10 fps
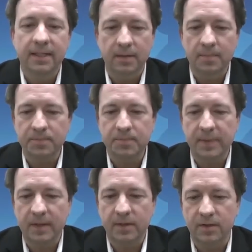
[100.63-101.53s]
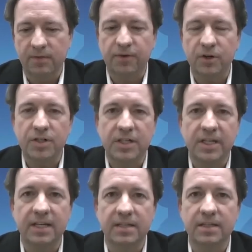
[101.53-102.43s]
Um, the first
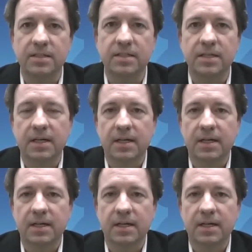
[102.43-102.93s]
is